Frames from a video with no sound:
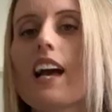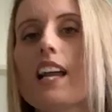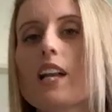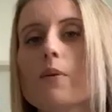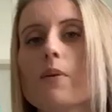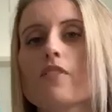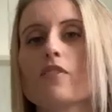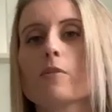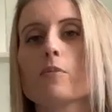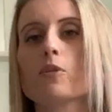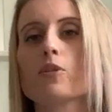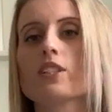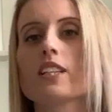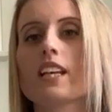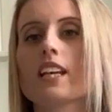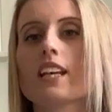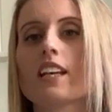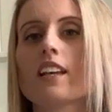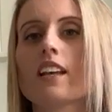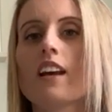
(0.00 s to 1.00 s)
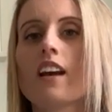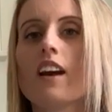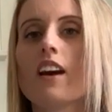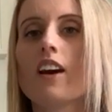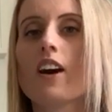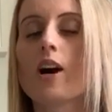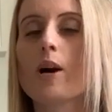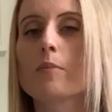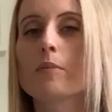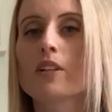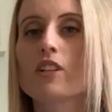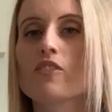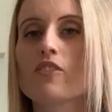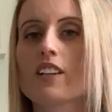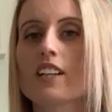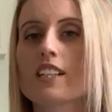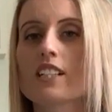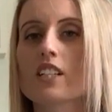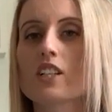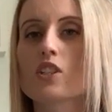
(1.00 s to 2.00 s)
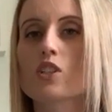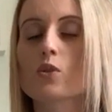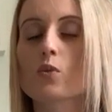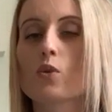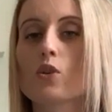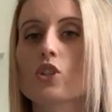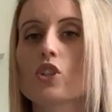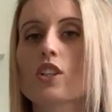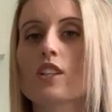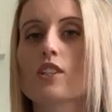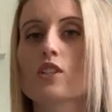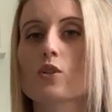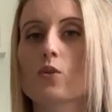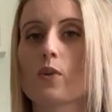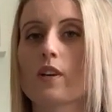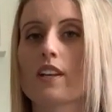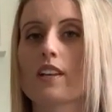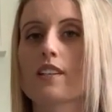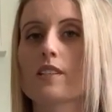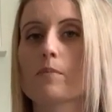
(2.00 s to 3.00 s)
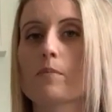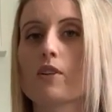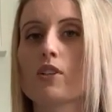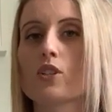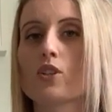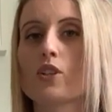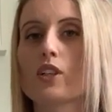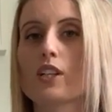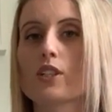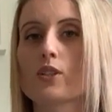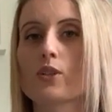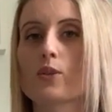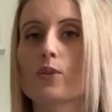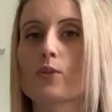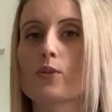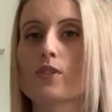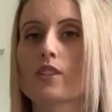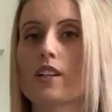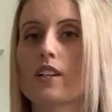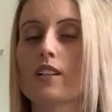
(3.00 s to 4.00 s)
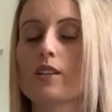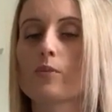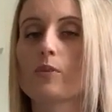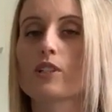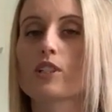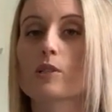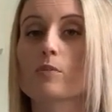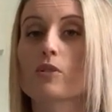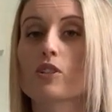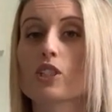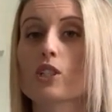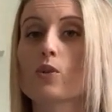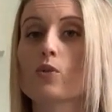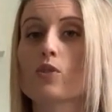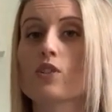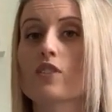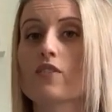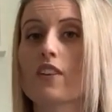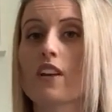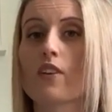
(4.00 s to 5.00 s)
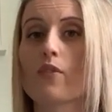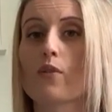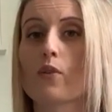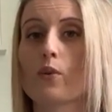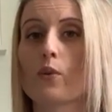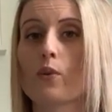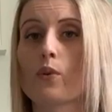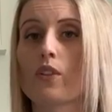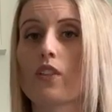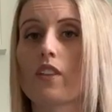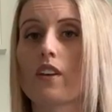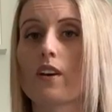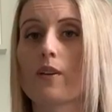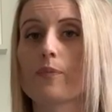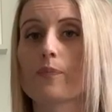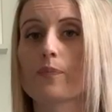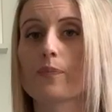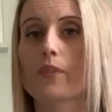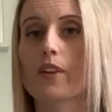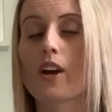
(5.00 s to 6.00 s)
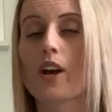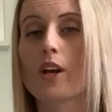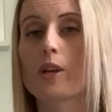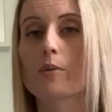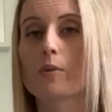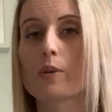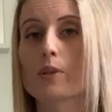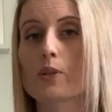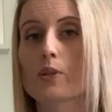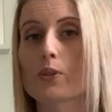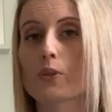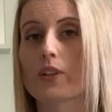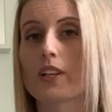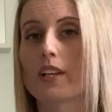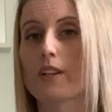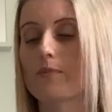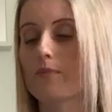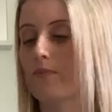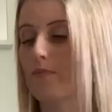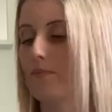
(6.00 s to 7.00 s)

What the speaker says: Hello everybody, I'm going to read A Squash and a Squeeze by Julia Donaldson, which is my children's favourite author. I hope you enjoy it.